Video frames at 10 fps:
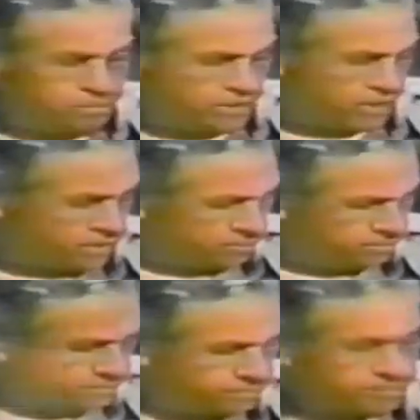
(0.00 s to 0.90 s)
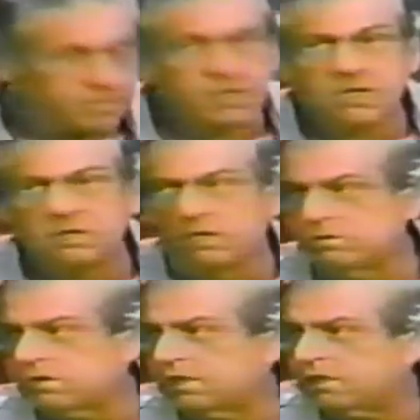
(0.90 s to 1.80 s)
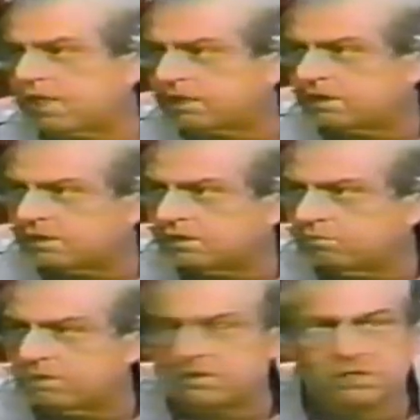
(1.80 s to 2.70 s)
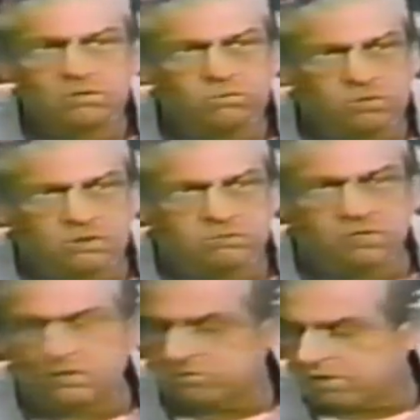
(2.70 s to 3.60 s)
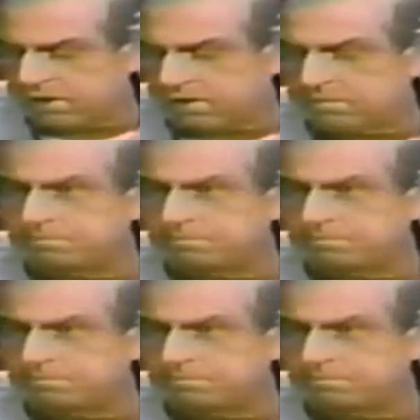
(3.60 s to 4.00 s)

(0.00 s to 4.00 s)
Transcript: been closely connected with the world drug trade.